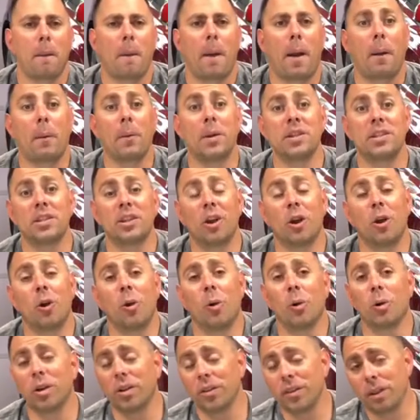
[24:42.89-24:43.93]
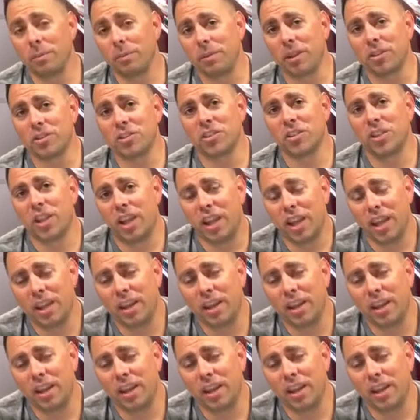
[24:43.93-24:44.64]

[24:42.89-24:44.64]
I went to go order them yesterday,